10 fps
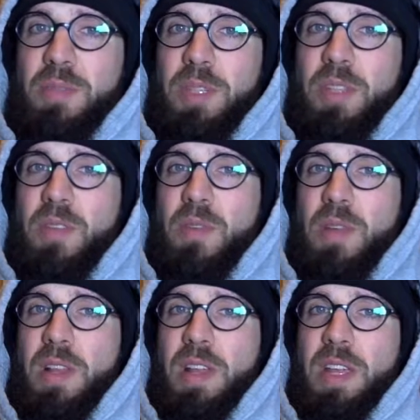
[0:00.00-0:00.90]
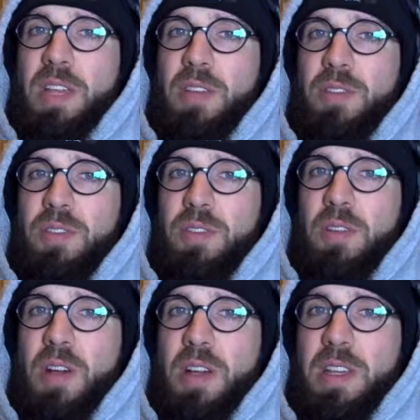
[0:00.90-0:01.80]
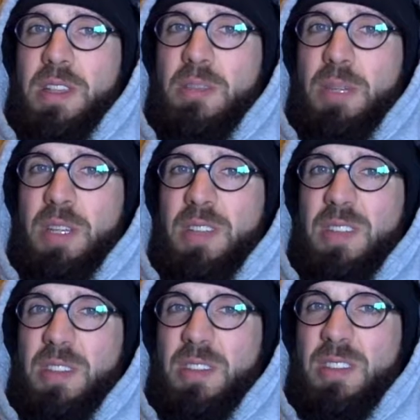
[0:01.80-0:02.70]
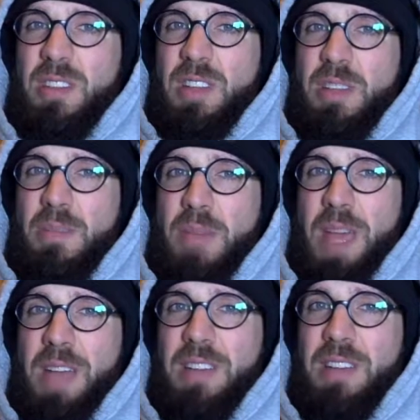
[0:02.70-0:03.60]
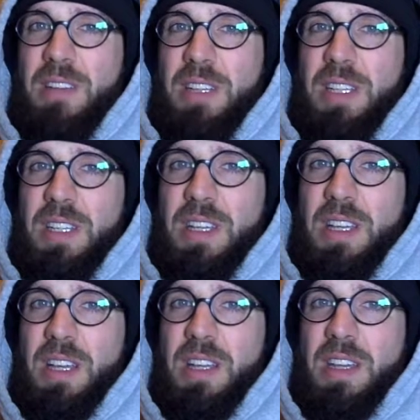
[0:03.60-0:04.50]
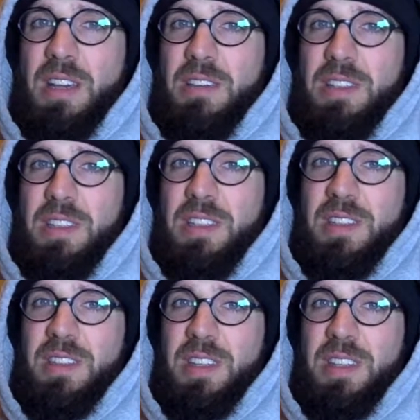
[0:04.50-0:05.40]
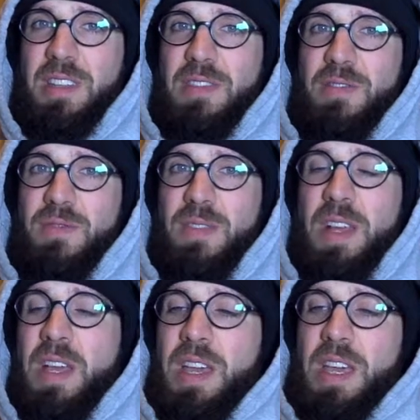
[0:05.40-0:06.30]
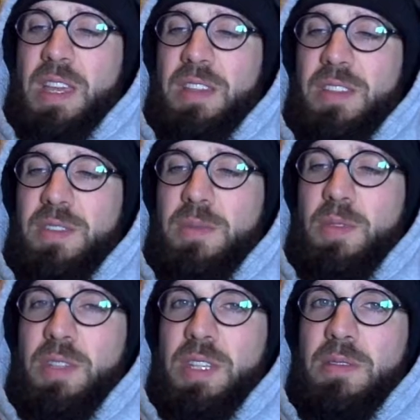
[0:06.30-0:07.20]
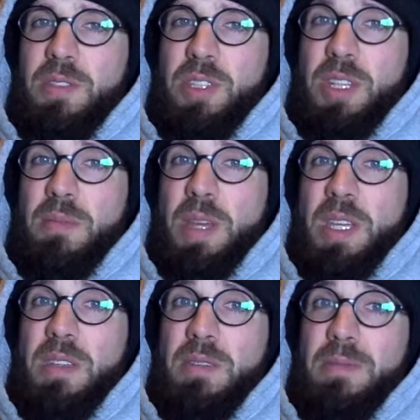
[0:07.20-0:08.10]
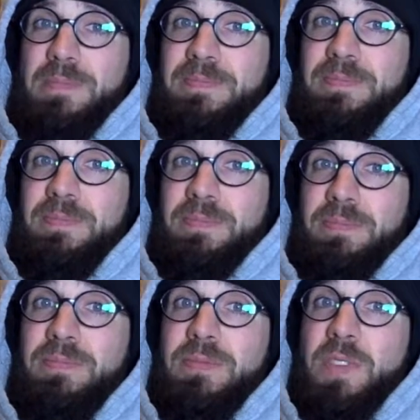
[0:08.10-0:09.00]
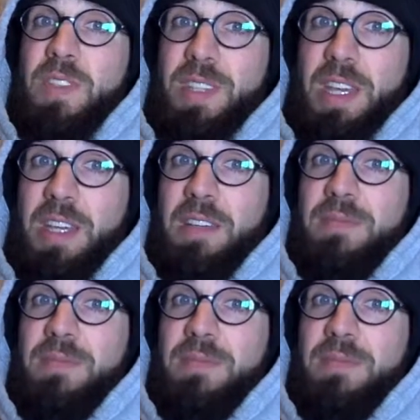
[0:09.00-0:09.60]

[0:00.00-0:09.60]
But you don't want to let it go too long either, because then you start getting bacteria and unhealthiness in the smoothie, which can make you sick.